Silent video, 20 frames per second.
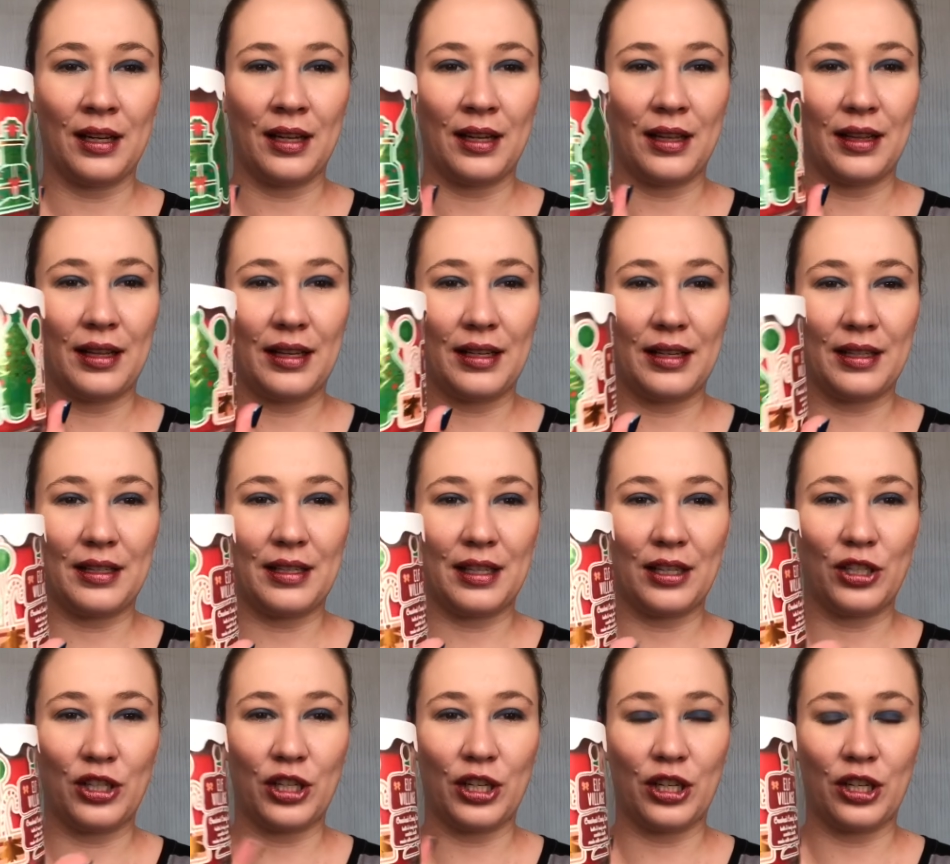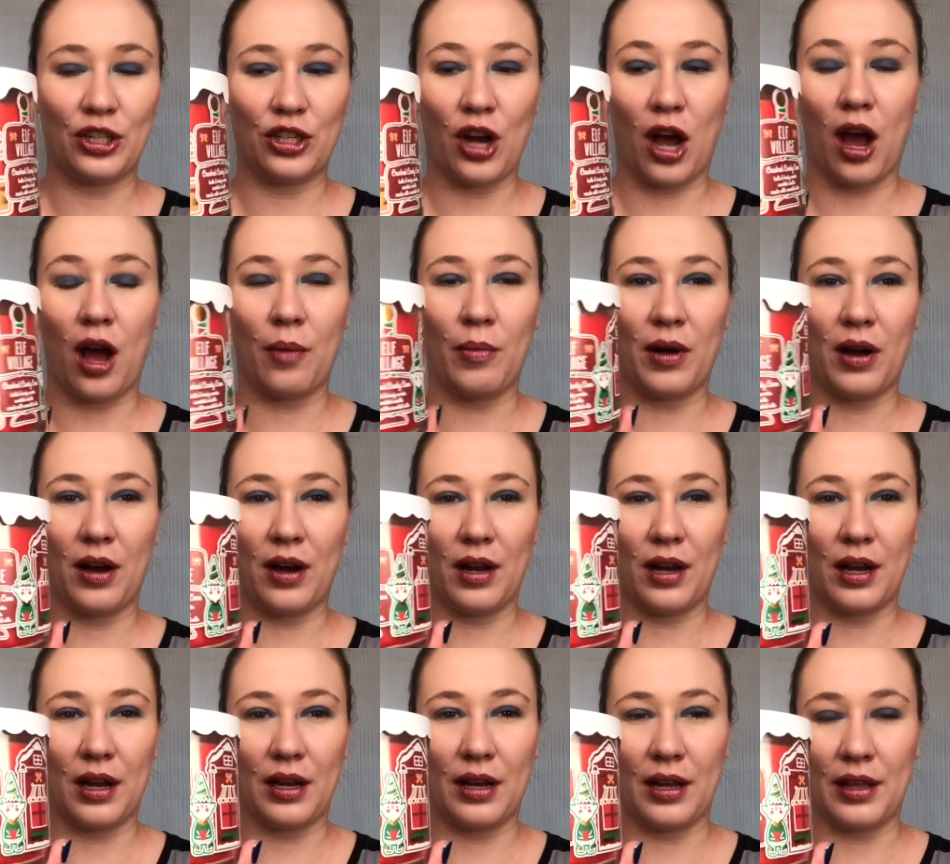They did such a good job
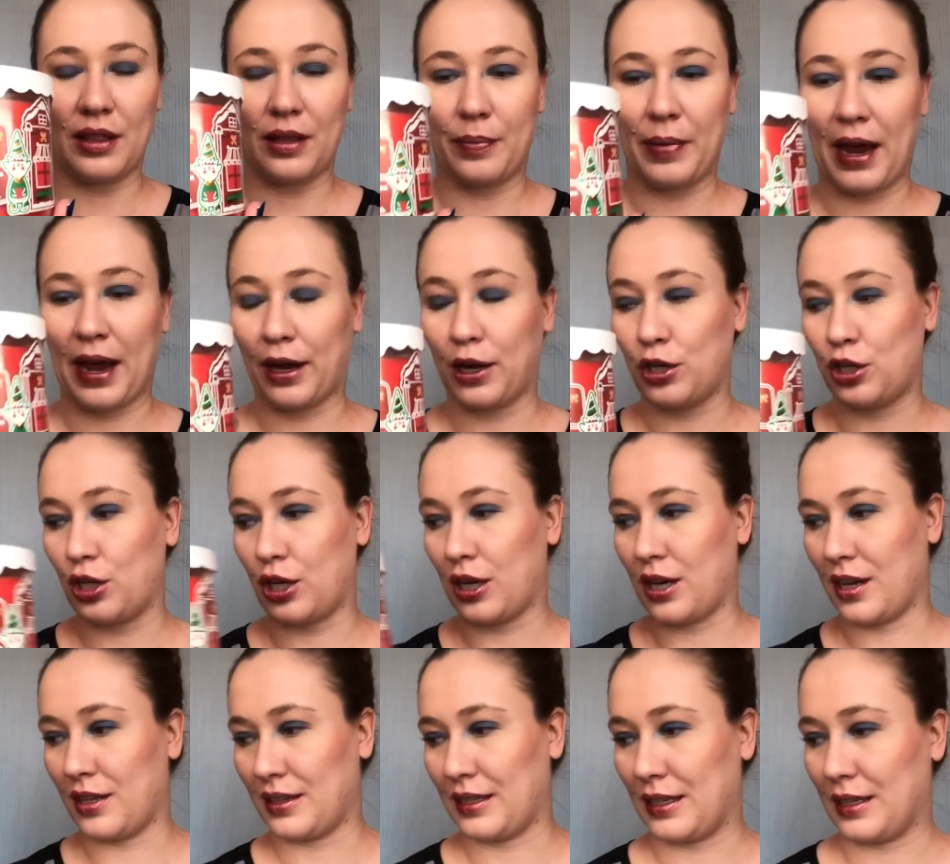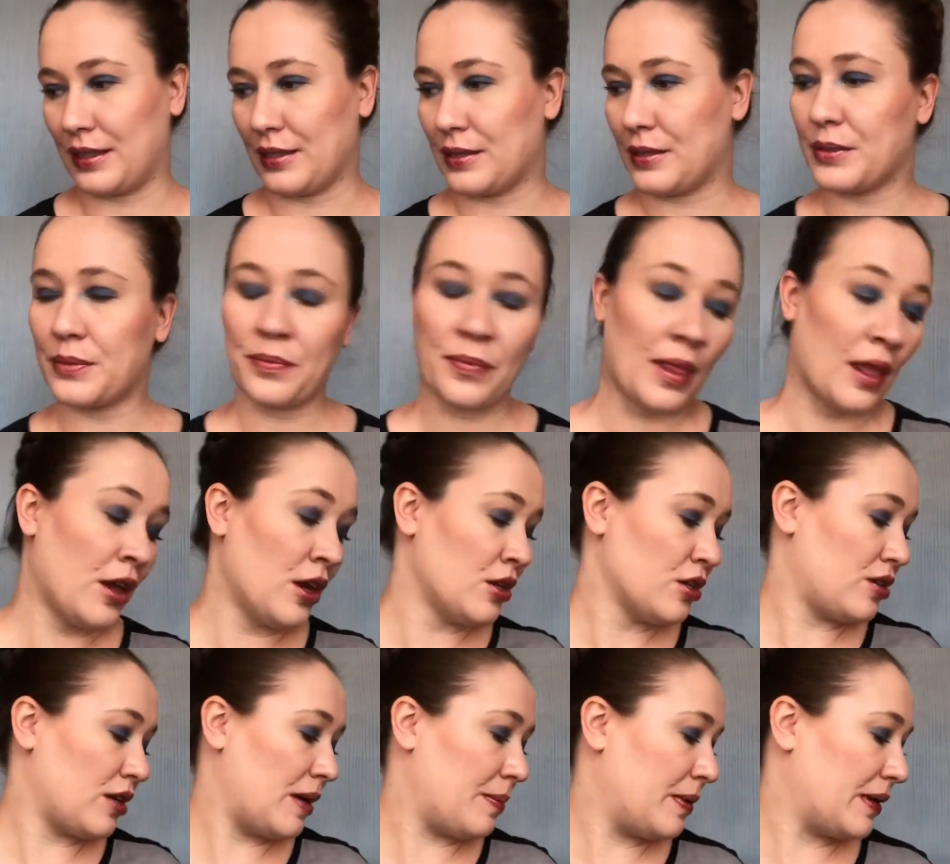on the packaging on these.
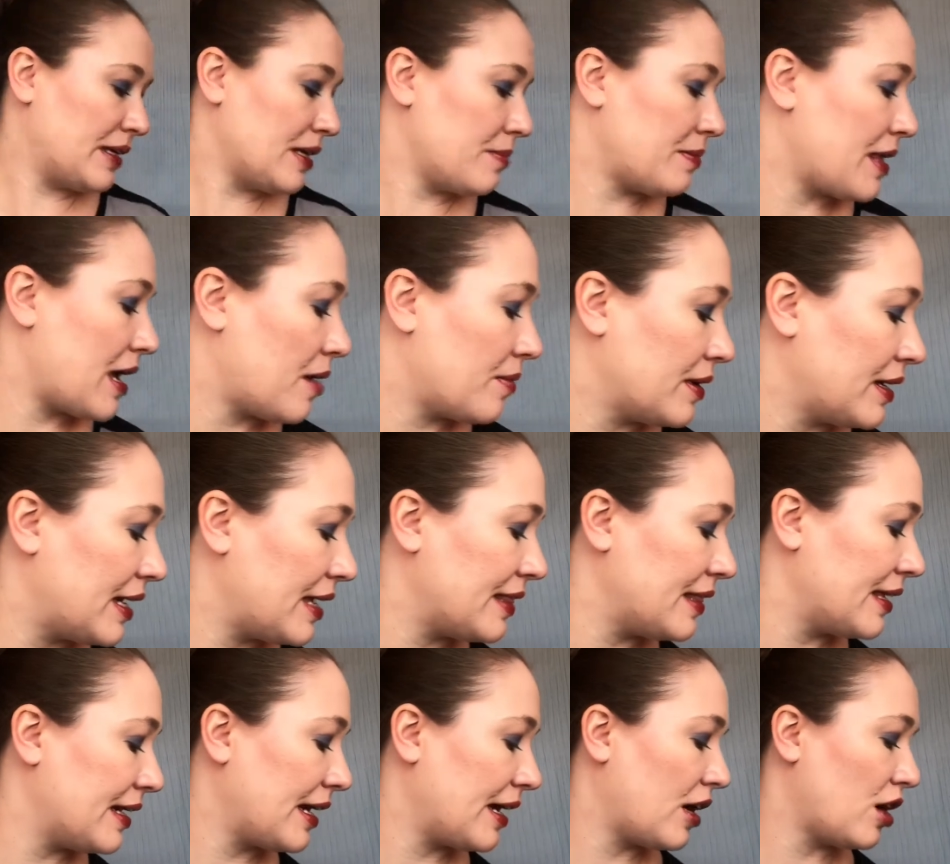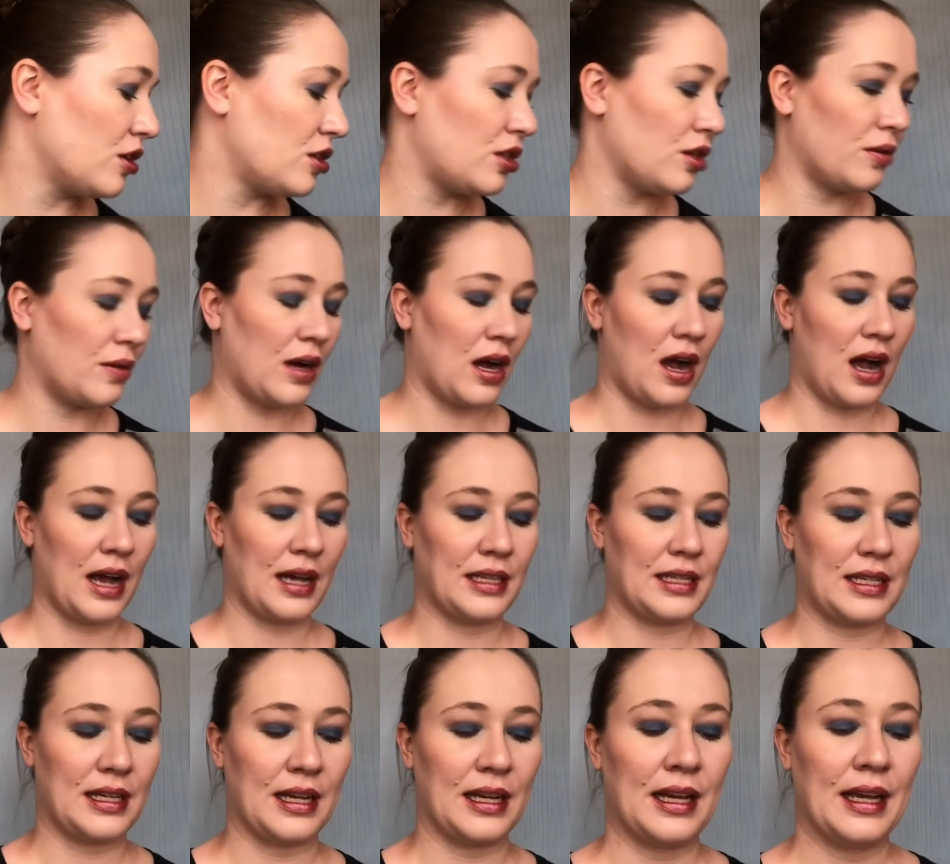So I picked up that one and then I also
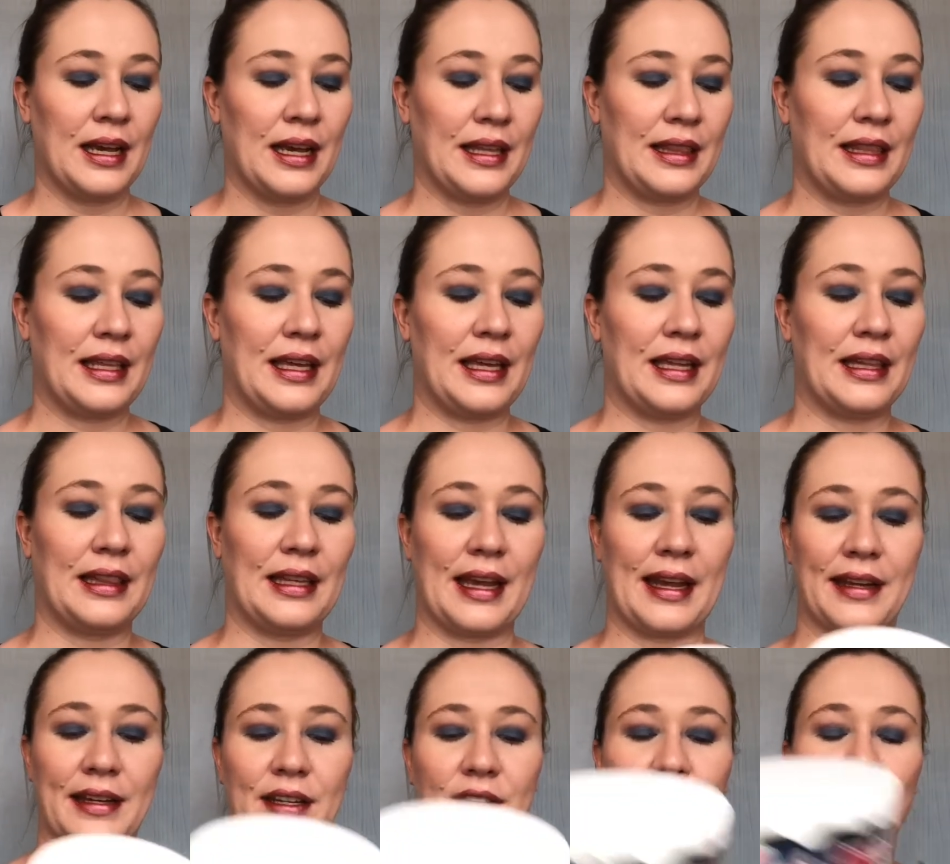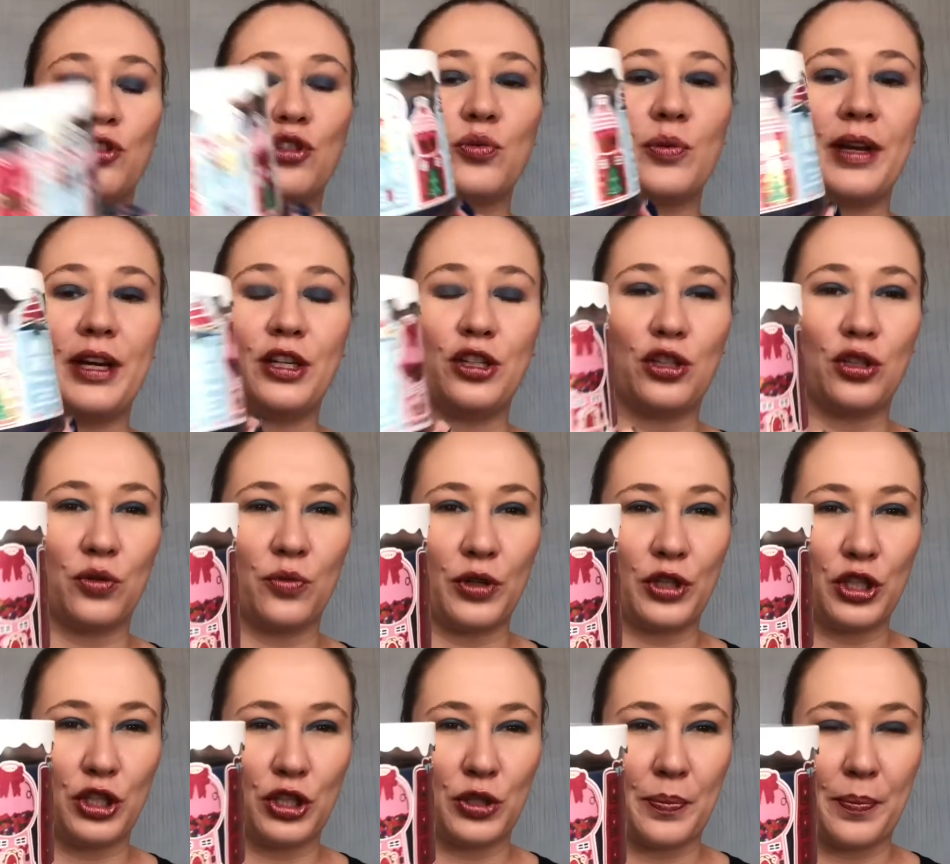got the Land of Sweets
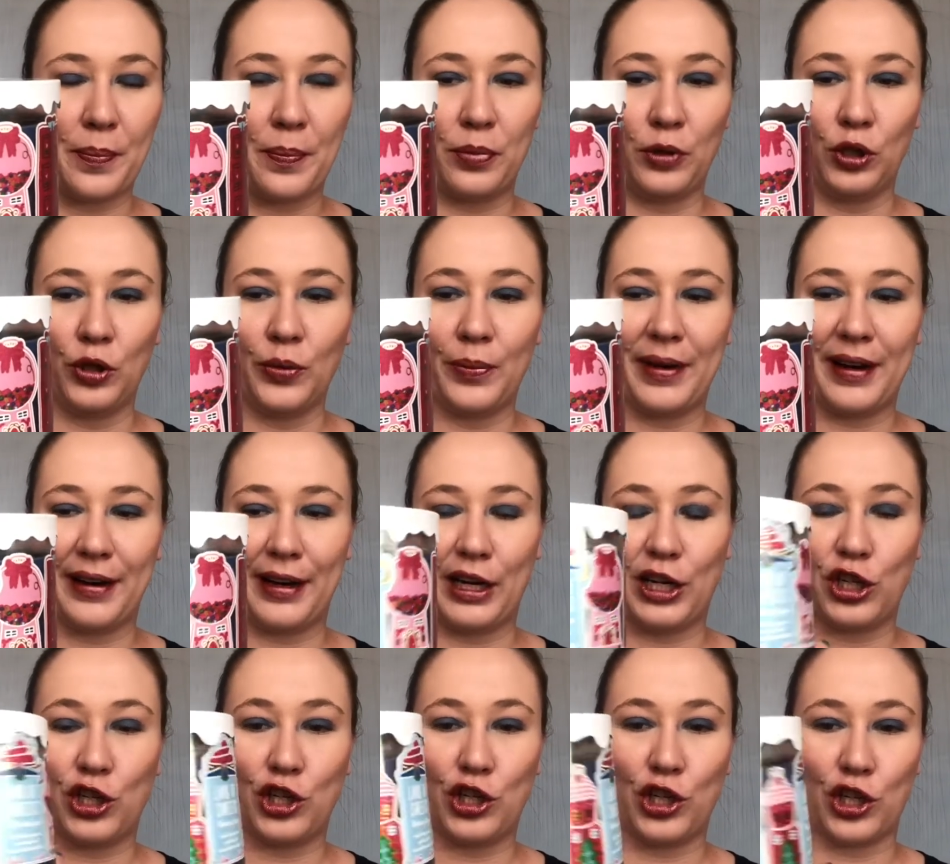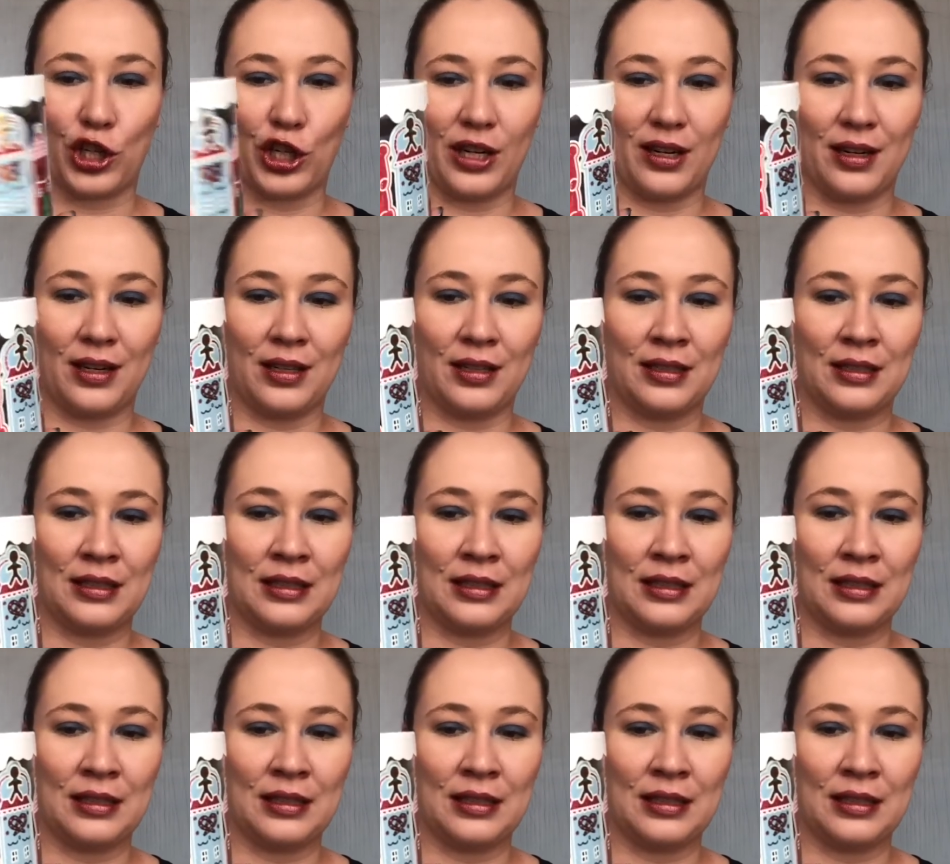which is blueberry sugar